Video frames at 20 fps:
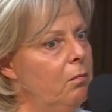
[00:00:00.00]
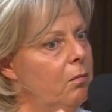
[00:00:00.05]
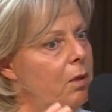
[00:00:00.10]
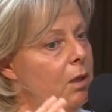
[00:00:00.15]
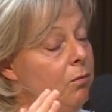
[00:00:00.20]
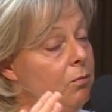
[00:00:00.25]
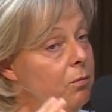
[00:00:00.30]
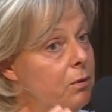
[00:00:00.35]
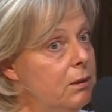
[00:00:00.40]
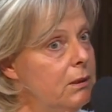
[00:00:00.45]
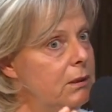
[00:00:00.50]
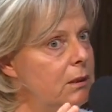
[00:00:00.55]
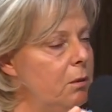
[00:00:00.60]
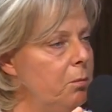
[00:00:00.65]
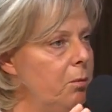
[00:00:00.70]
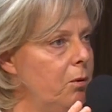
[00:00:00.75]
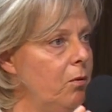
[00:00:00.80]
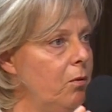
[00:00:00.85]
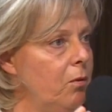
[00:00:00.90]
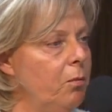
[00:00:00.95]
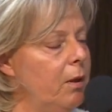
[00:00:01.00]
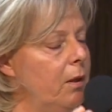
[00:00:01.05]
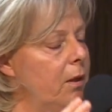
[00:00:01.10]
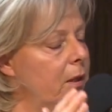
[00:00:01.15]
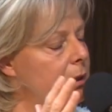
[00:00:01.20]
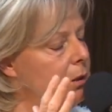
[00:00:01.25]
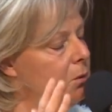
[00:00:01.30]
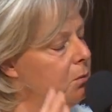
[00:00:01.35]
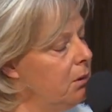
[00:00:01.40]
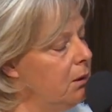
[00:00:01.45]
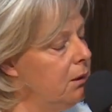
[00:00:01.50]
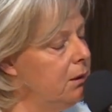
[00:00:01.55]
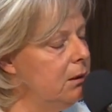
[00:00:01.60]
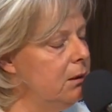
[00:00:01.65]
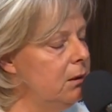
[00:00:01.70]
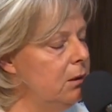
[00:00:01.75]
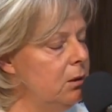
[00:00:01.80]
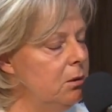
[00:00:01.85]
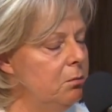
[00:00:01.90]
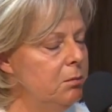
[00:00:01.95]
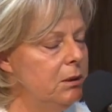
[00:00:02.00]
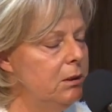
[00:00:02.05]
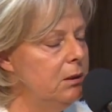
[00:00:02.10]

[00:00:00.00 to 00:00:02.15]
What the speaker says: every step of the way, that's what he said to me.